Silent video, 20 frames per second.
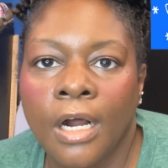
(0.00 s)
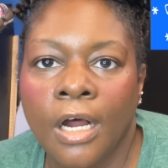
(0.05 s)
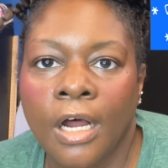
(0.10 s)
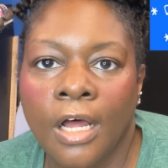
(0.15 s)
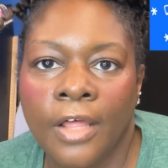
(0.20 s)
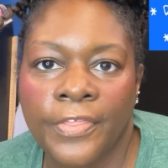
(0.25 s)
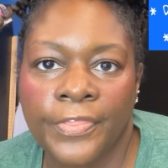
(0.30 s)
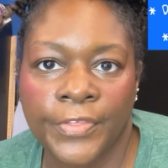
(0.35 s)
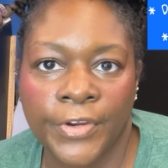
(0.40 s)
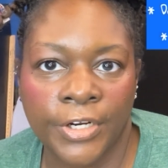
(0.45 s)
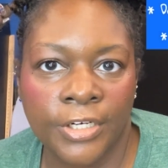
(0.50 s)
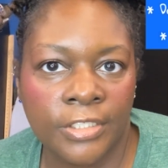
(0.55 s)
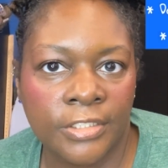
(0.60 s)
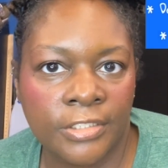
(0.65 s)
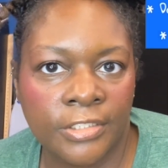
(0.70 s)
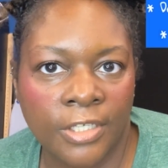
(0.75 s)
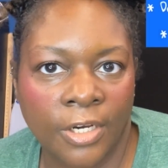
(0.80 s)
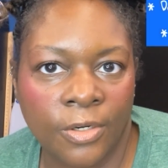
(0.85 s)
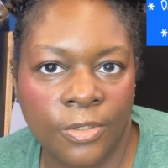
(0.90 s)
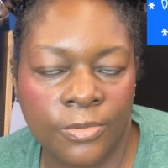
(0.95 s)
A
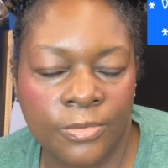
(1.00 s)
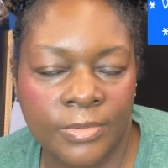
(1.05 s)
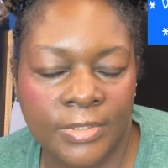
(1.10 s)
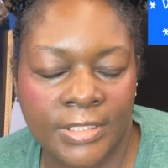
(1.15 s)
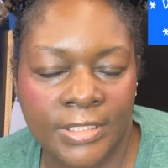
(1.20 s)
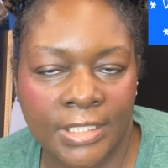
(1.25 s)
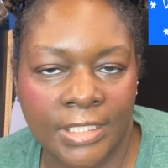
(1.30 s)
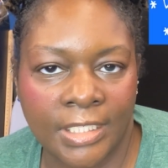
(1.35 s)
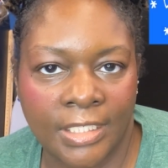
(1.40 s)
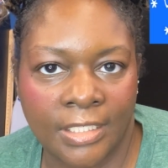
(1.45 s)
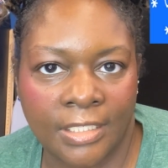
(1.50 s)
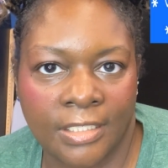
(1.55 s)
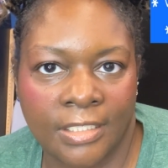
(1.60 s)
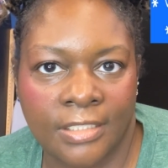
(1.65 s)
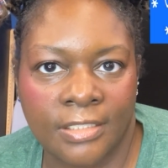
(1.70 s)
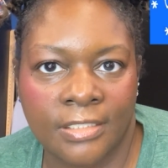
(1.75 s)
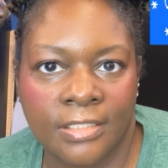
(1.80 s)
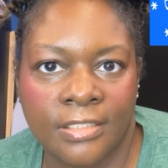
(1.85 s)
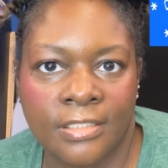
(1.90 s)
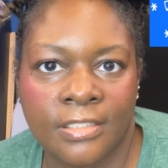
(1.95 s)
third don't
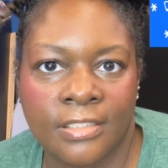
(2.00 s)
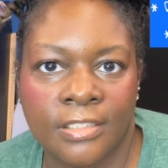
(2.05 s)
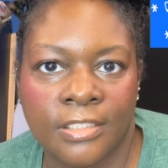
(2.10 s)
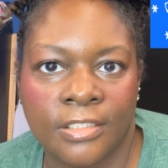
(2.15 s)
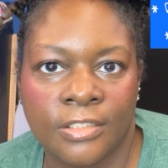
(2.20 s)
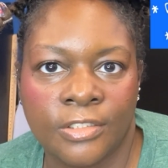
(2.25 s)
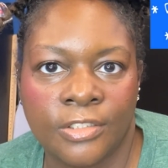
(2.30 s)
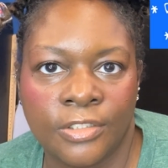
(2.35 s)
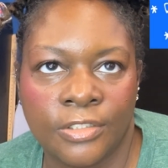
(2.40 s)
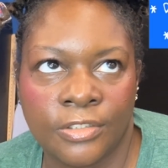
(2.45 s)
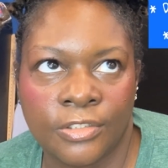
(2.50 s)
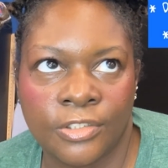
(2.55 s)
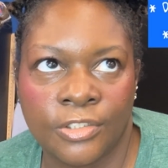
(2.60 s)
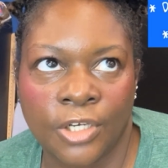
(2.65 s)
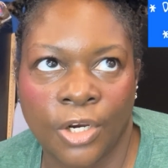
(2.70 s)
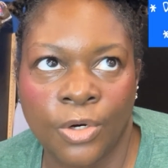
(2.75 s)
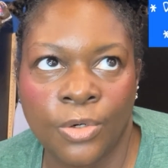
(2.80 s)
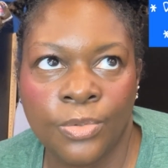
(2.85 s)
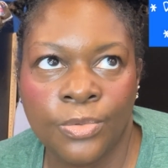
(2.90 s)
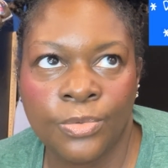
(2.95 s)
is
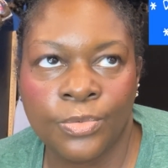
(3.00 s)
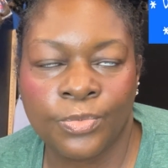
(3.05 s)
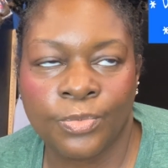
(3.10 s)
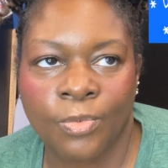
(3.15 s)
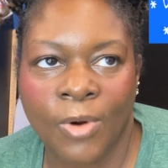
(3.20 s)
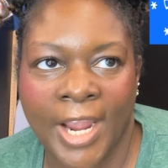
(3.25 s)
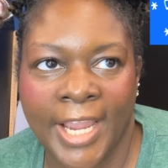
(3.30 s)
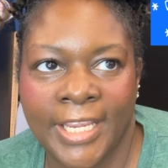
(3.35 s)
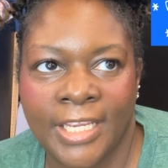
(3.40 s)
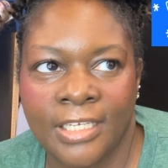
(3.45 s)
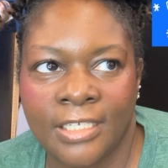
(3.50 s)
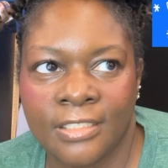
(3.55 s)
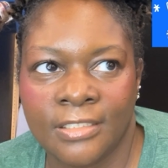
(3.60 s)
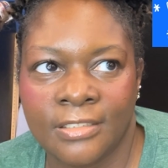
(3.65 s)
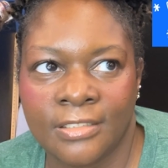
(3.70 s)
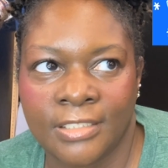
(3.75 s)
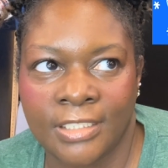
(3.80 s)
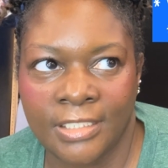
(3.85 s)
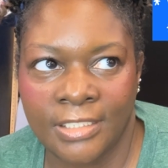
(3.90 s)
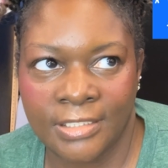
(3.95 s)
don't write
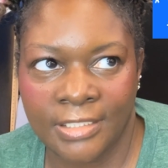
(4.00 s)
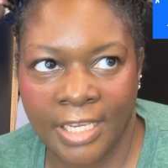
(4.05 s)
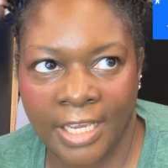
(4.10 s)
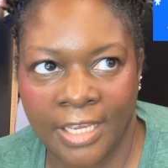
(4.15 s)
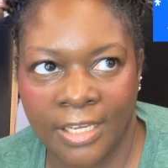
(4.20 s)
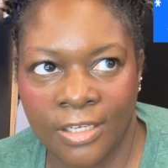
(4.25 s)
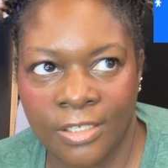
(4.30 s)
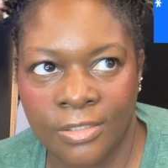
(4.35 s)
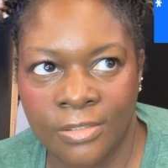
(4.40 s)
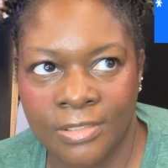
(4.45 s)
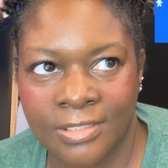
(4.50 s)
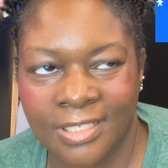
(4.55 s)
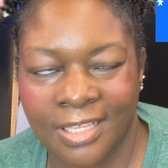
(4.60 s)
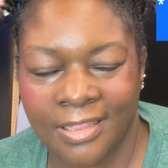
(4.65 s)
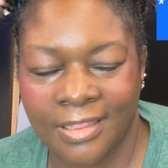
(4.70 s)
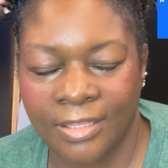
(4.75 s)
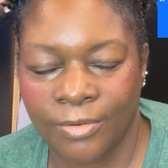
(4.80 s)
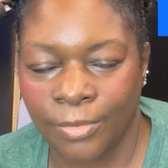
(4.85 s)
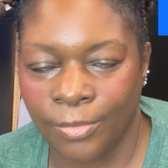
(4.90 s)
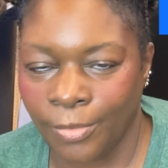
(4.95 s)
details
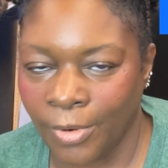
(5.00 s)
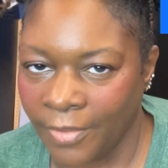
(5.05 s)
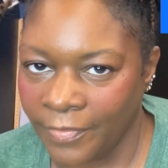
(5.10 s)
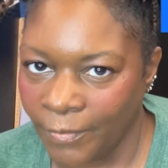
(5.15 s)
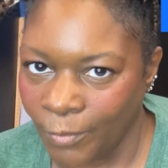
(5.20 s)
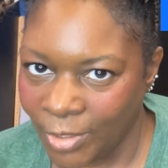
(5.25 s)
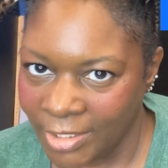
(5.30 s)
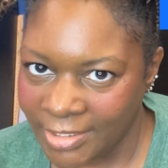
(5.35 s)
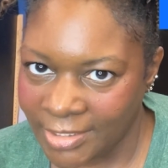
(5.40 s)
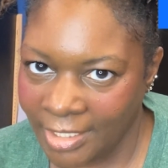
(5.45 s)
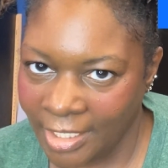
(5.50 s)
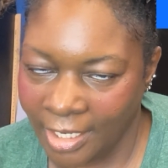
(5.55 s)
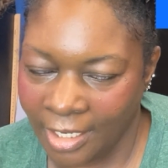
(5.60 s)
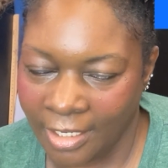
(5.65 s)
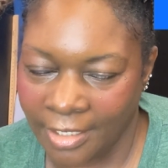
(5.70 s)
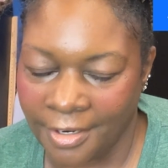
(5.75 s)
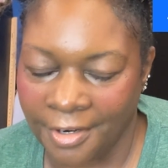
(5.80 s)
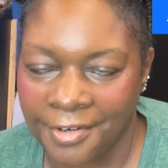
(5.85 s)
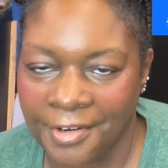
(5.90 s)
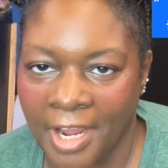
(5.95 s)
that, once
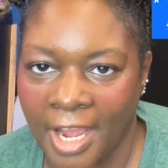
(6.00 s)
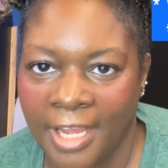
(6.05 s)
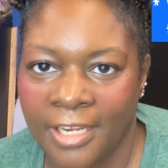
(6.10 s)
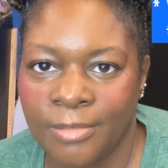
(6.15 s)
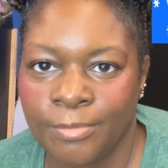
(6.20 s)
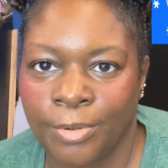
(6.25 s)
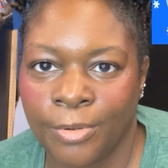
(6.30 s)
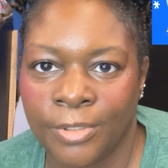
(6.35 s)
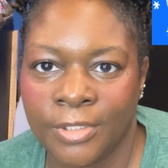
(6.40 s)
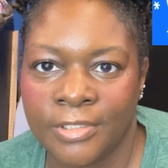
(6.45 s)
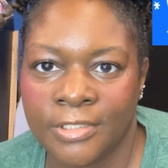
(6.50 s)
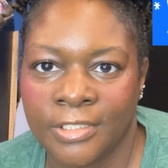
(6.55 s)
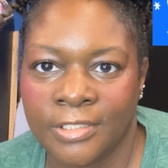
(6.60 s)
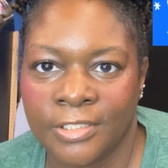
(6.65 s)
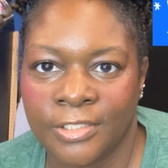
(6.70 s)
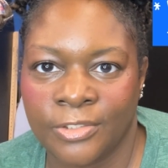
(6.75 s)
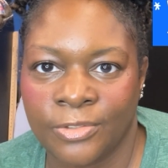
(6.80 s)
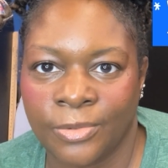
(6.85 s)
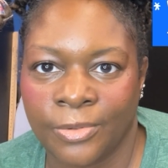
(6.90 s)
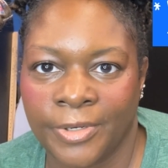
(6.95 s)
again, are not important to
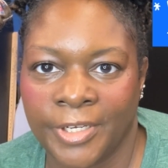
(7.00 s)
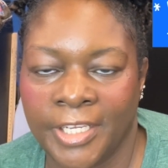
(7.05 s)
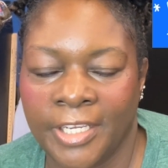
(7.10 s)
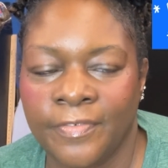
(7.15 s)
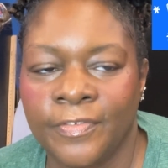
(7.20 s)
the story.